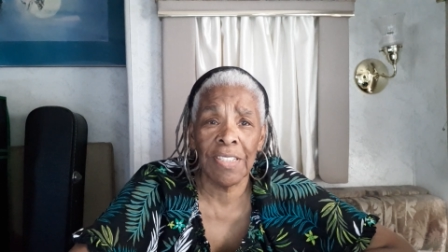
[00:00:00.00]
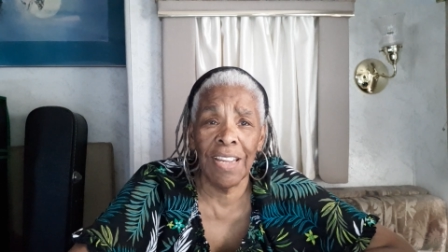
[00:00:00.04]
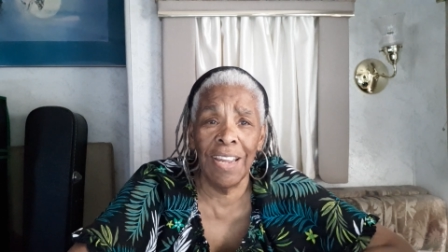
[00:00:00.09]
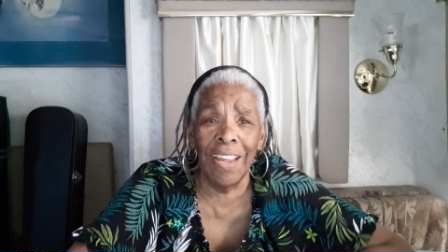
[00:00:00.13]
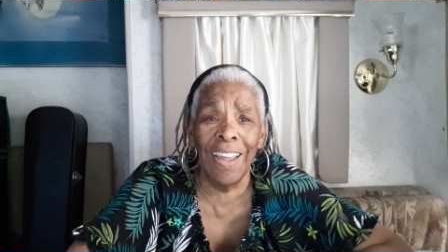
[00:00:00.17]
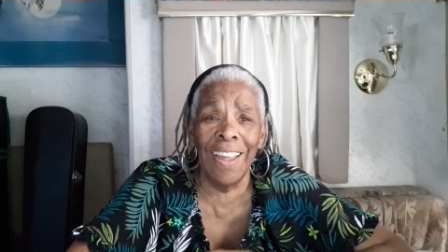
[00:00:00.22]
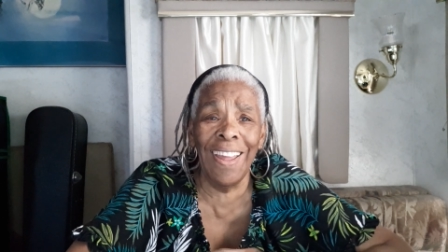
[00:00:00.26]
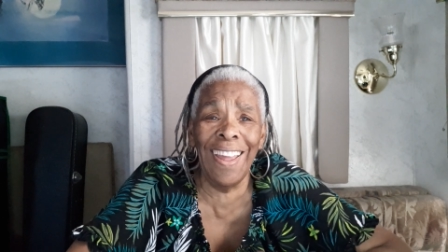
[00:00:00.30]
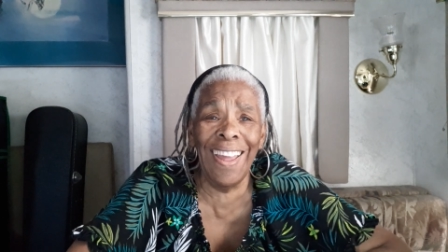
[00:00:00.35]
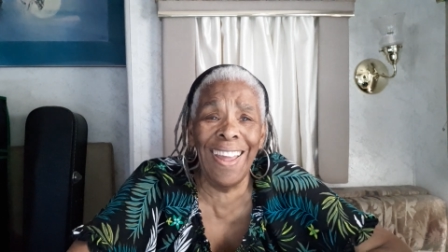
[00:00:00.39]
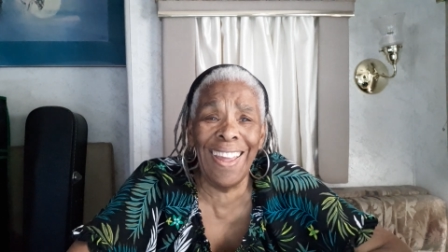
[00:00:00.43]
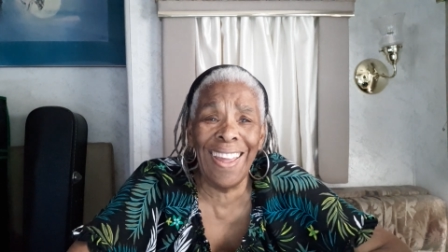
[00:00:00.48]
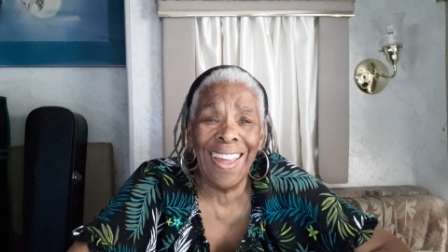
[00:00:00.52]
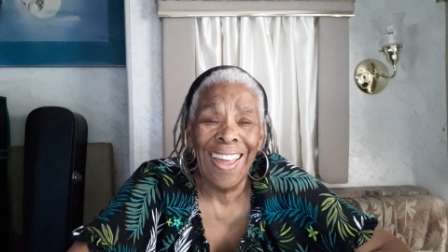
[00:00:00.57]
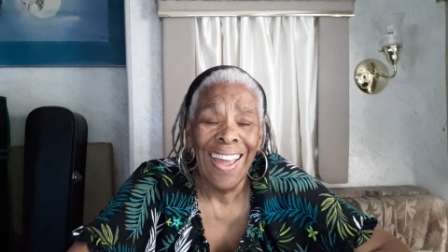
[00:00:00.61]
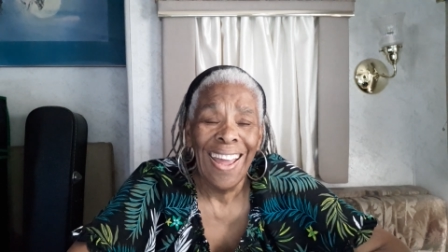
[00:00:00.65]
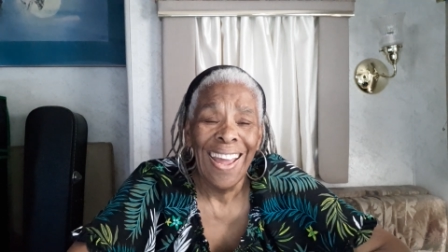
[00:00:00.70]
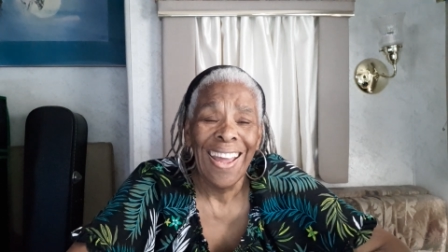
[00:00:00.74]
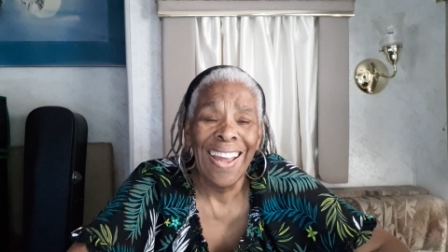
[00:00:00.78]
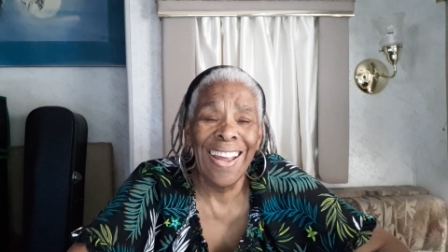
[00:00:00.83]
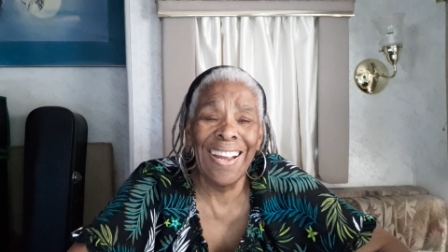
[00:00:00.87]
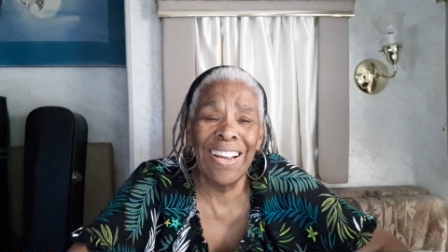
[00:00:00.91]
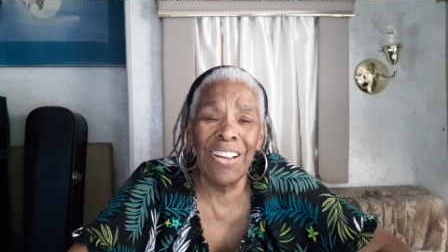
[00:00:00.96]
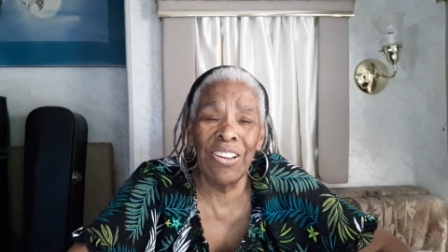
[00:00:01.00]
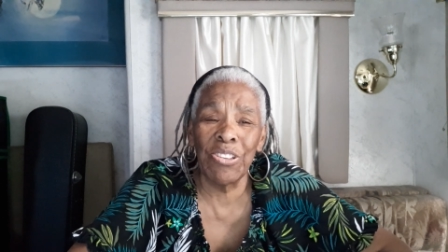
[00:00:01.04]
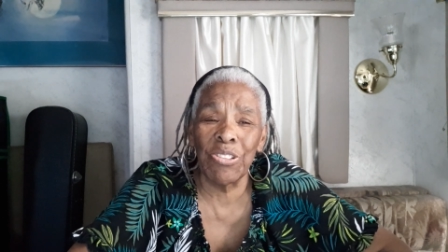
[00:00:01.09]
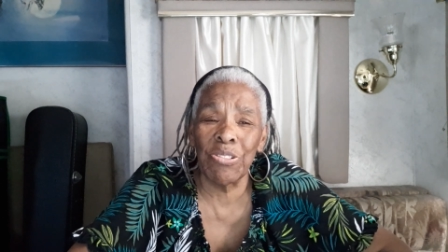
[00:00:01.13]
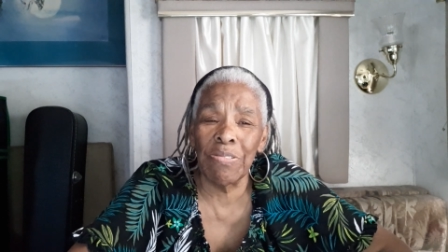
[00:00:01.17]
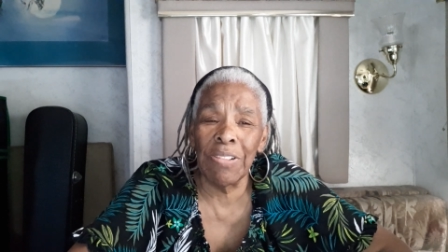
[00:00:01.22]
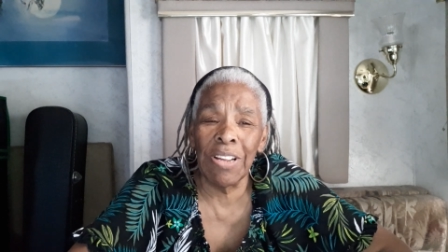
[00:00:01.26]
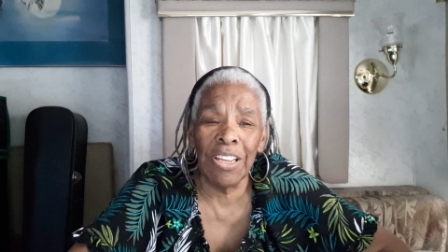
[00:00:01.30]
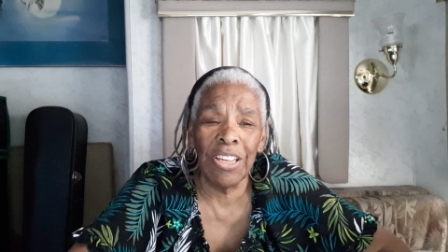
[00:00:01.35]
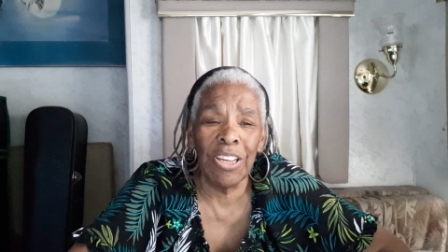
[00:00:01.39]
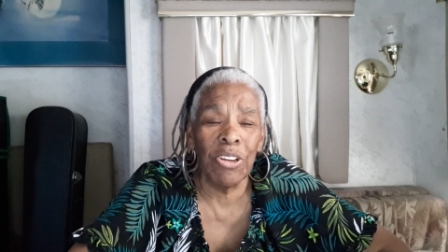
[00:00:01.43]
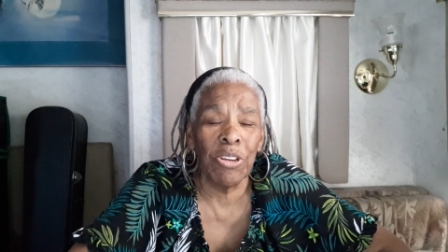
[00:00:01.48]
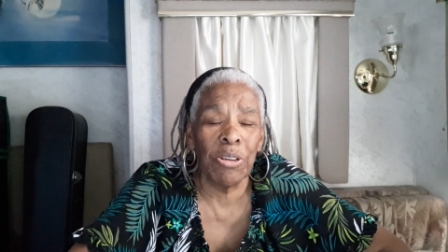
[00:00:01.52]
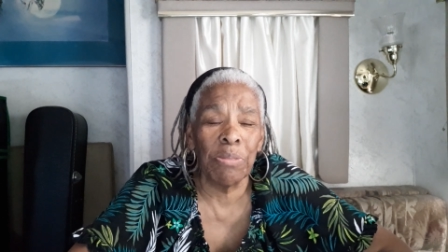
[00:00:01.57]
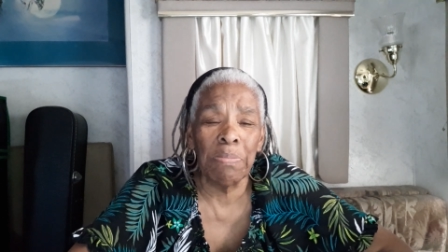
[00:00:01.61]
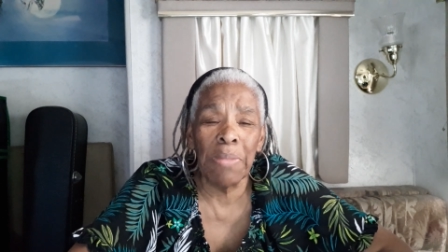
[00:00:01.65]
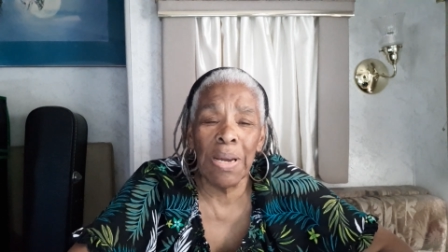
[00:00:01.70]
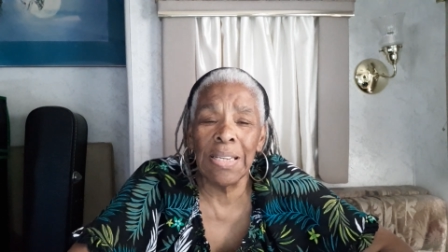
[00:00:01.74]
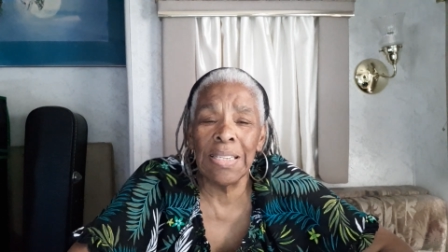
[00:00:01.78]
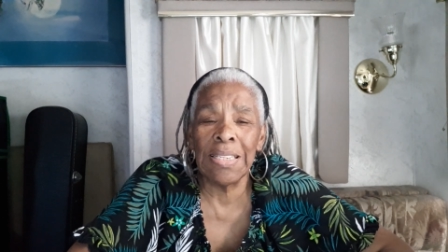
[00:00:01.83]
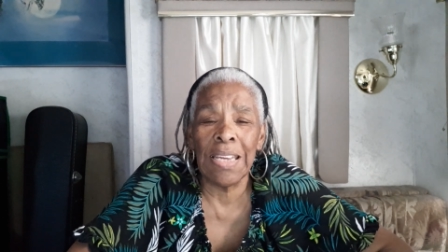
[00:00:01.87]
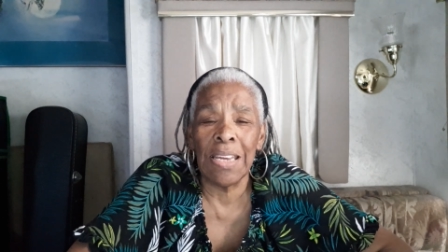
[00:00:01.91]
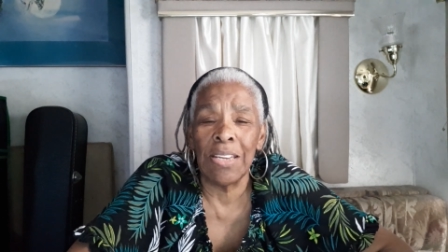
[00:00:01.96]
It is really good.
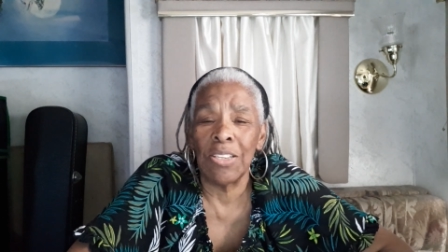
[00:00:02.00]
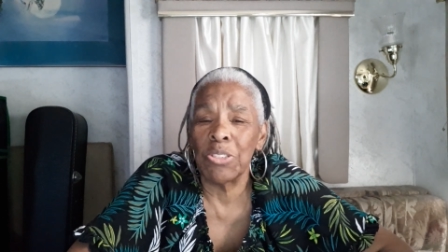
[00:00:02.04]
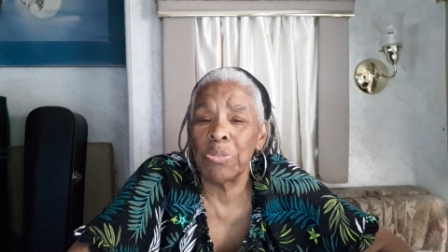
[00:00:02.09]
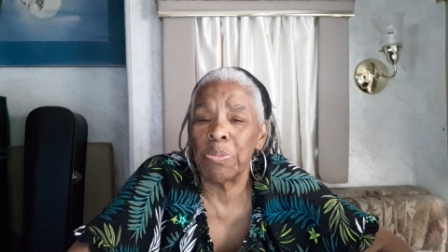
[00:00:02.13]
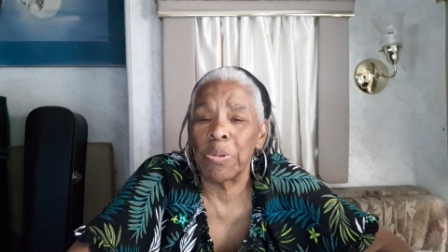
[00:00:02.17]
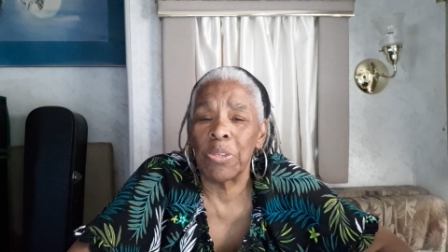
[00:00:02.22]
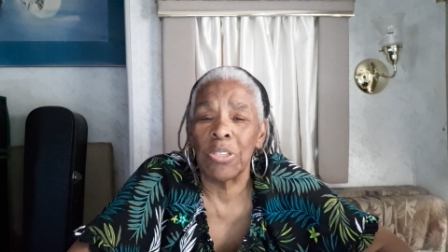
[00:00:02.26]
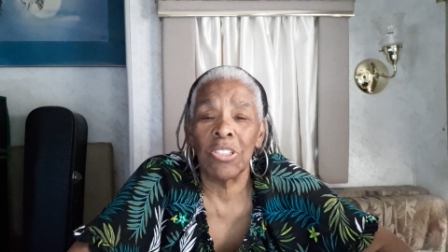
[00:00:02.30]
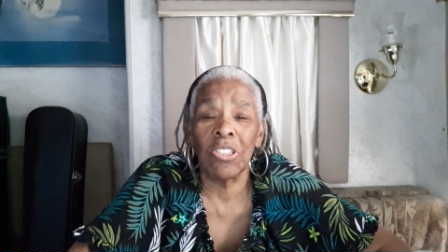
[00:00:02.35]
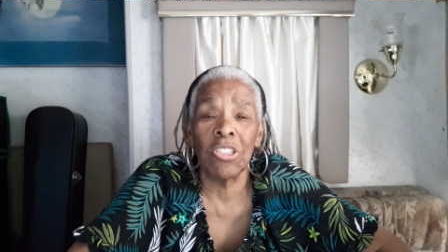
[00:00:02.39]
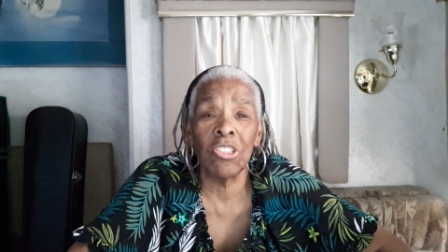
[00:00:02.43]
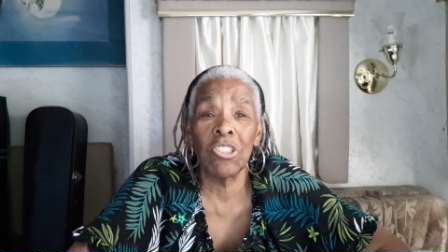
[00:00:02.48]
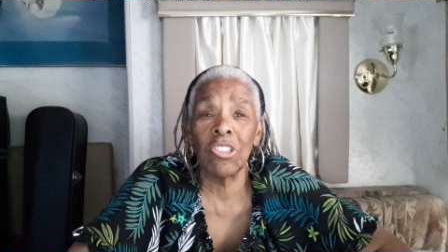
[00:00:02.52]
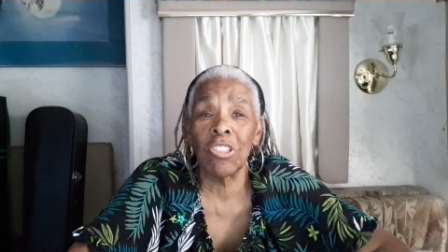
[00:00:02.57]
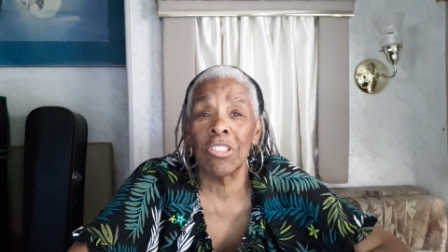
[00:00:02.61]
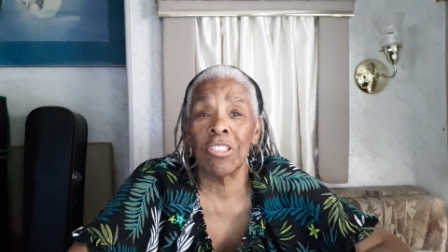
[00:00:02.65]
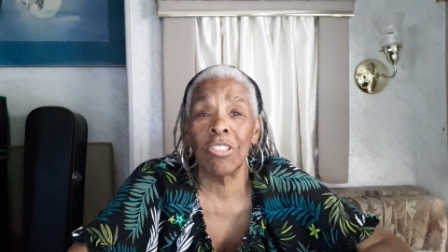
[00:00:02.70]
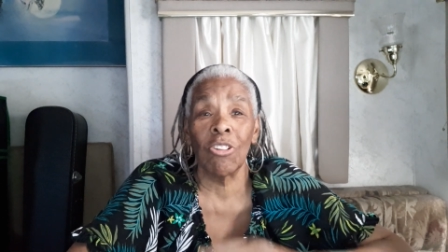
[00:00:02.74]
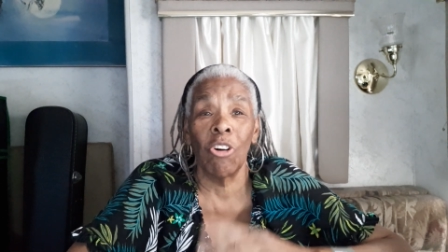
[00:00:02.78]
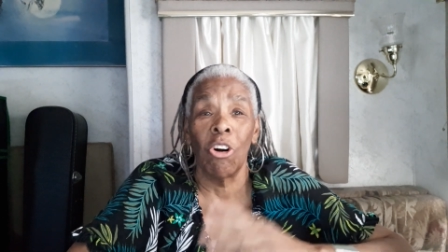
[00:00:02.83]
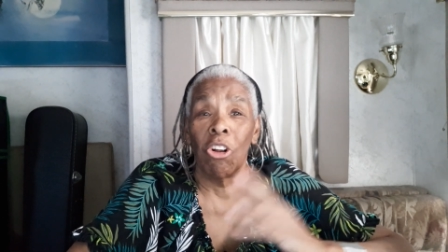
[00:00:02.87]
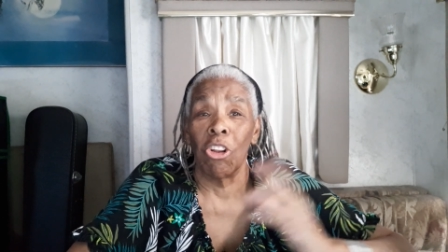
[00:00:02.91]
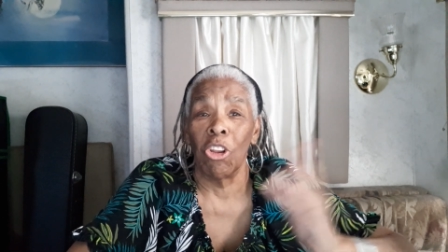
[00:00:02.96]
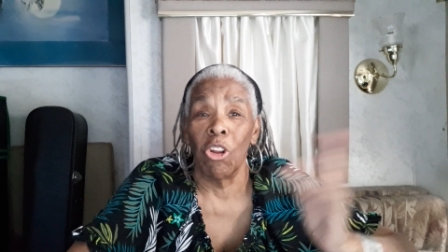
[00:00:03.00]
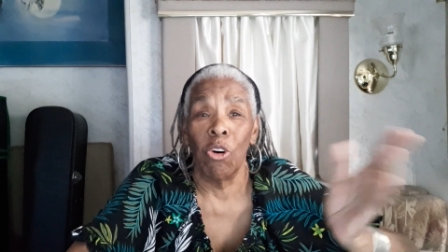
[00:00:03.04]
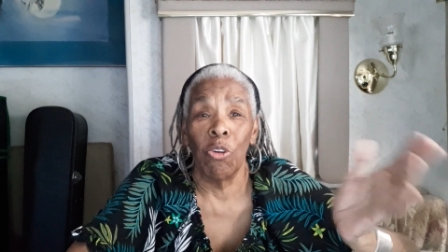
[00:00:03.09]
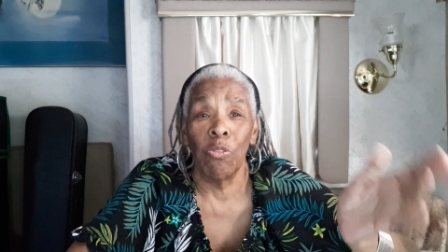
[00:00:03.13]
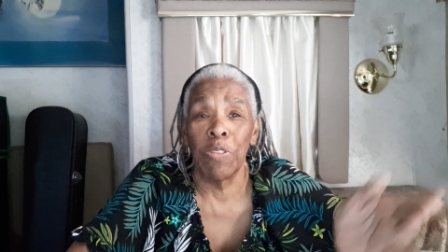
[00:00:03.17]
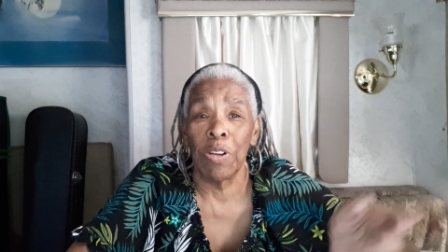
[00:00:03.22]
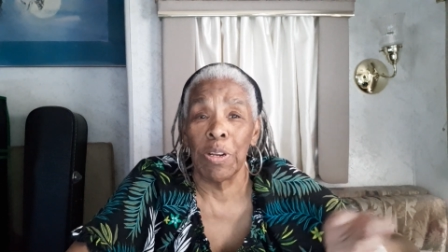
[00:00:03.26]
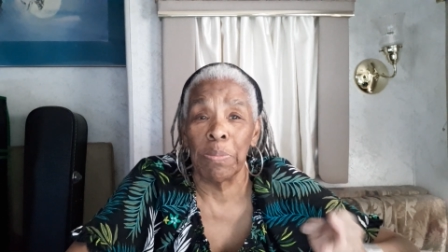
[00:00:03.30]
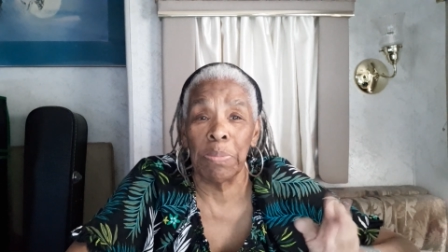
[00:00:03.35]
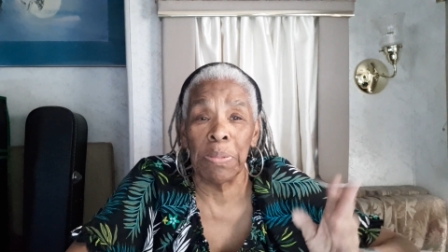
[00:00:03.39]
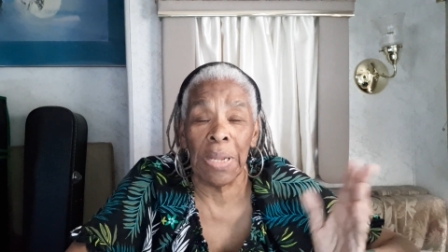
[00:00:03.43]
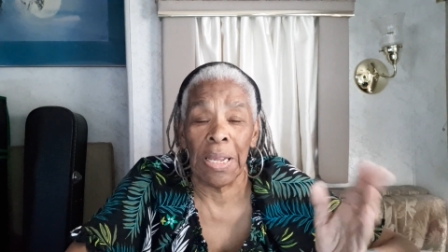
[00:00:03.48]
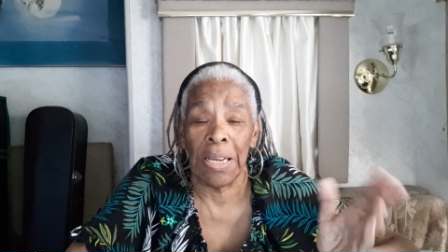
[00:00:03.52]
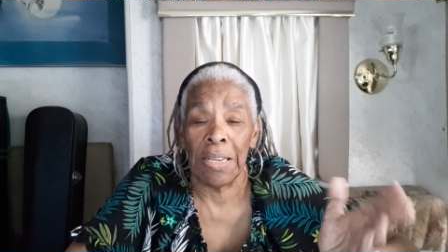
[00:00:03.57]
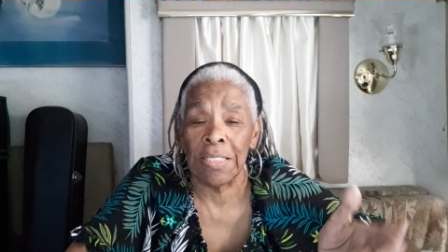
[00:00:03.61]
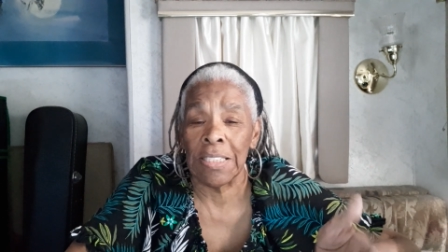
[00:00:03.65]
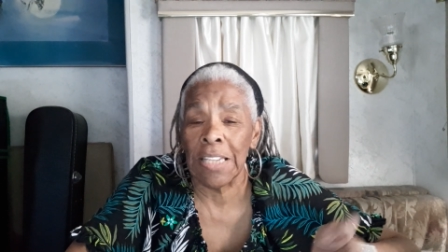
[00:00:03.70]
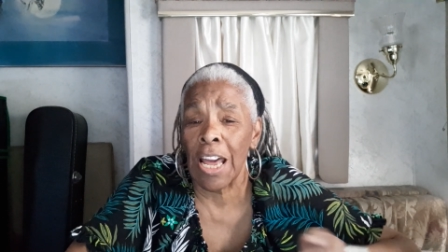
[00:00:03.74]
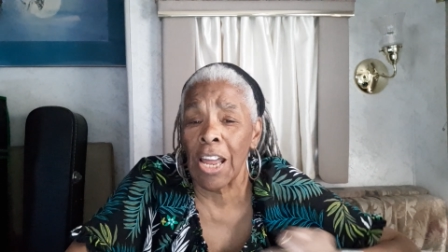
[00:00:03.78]
My taste buds are just all over the place.